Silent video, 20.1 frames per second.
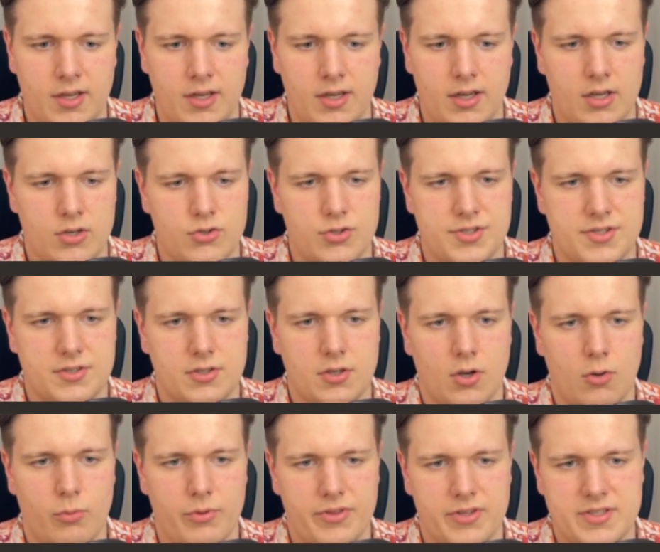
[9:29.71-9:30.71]
and just go
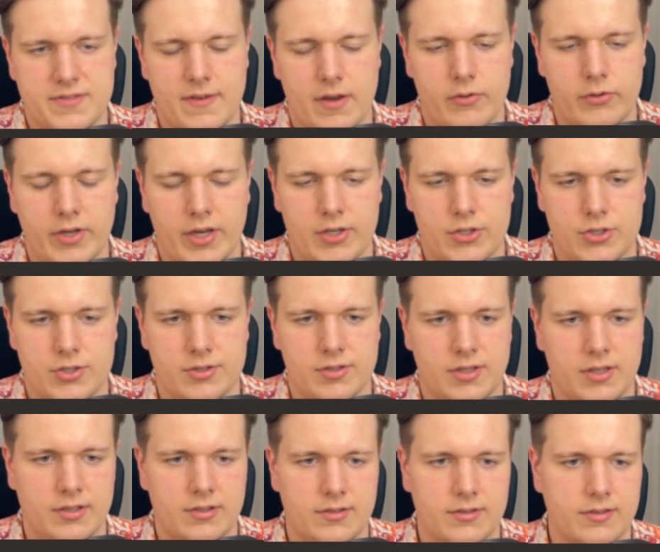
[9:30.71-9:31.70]
with this variation,
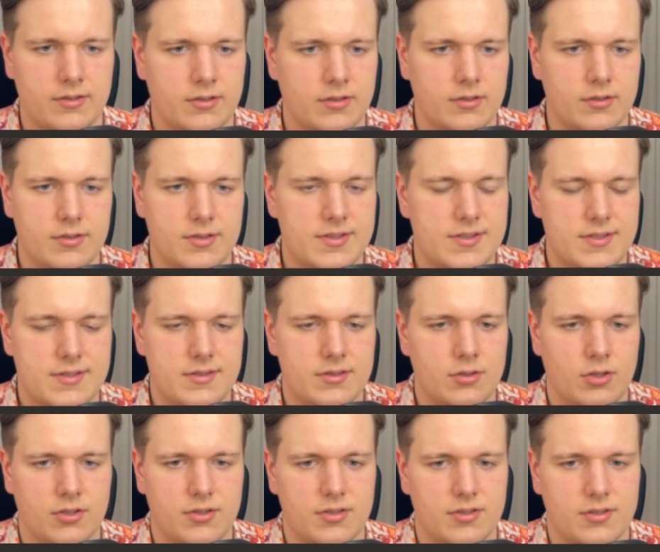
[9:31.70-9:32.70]
and it's
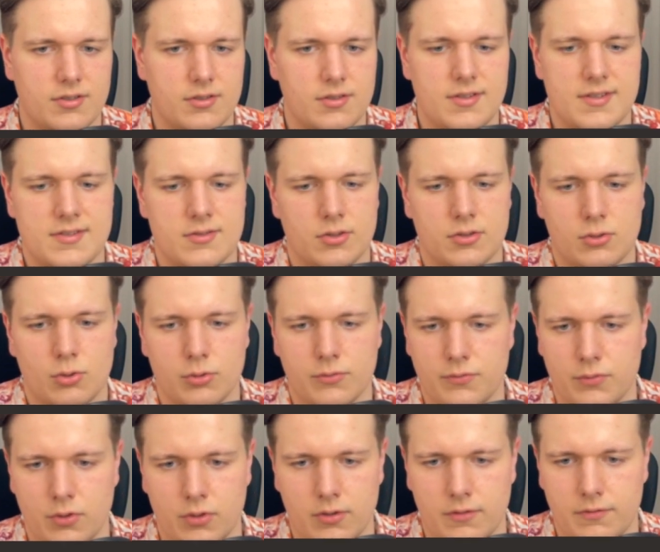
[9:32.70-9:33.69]
not good
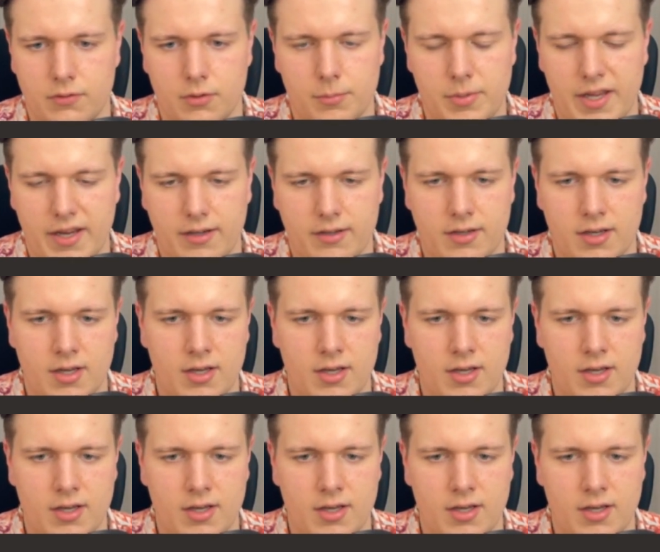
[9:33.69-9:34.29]
for black.